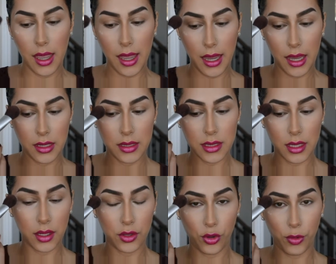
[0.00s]
and
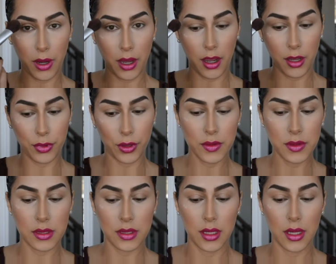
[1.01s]
under my
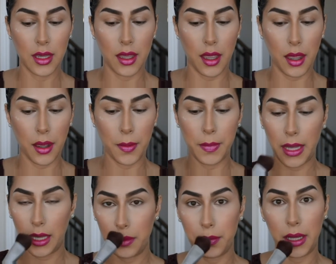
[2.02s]
eyebrows
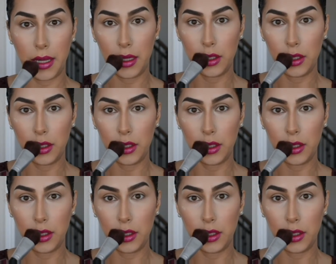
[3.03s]
and my